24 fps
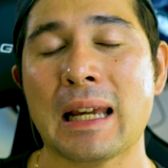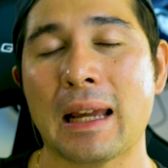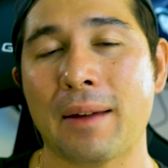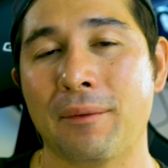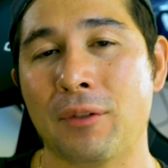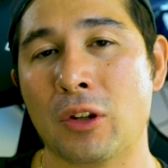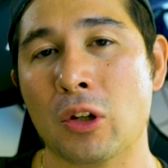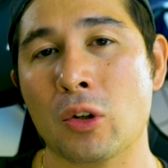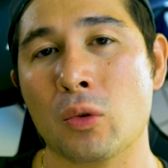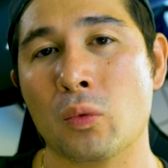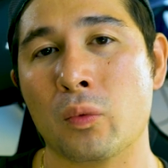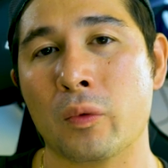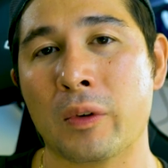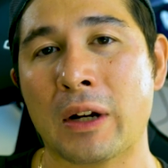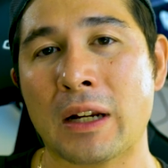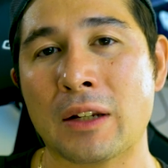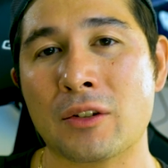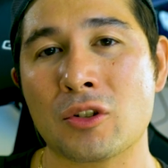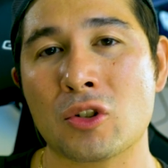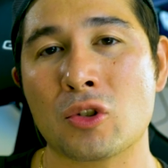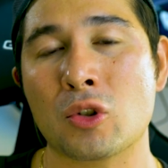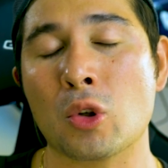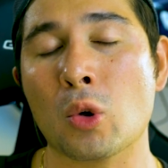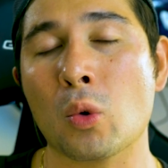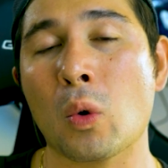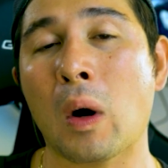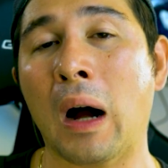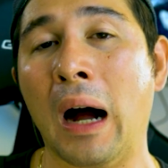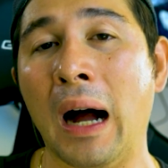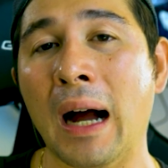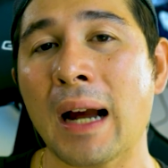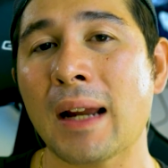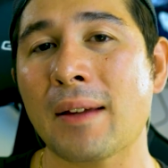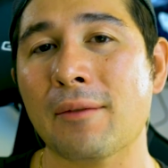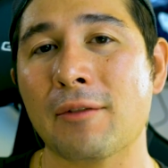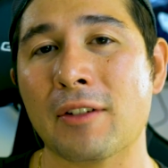if you reach too
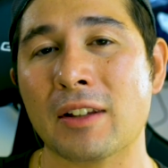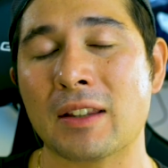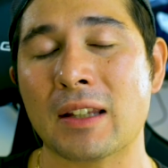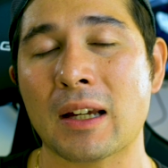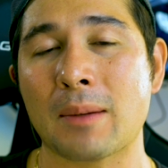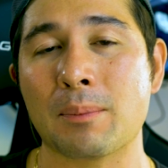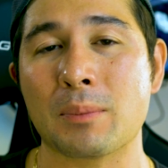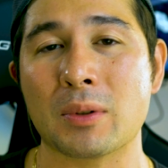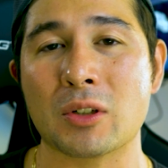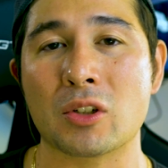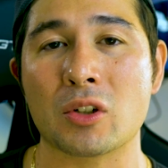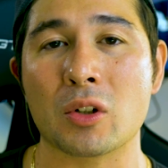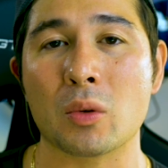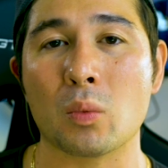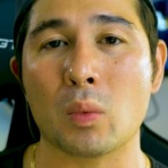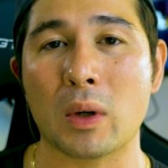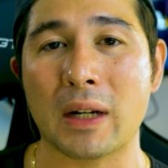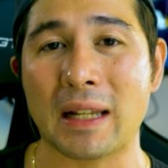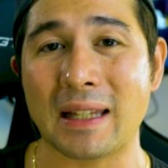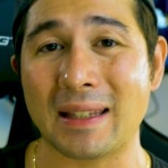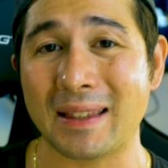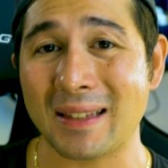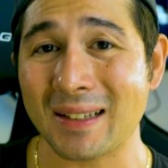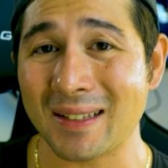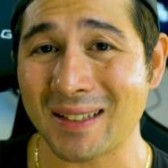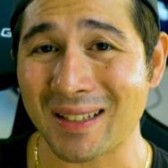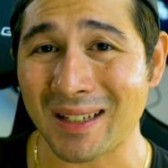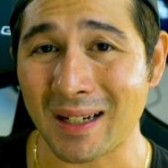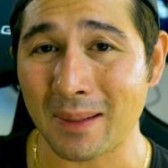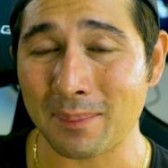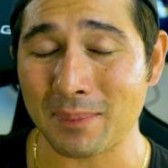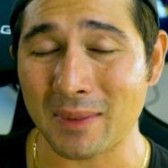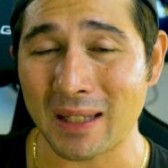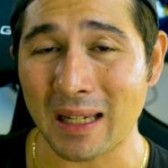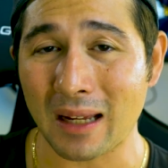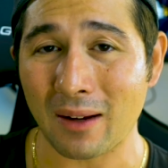high of a temperature when it does
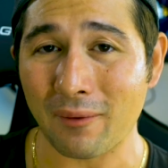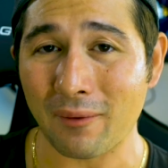come to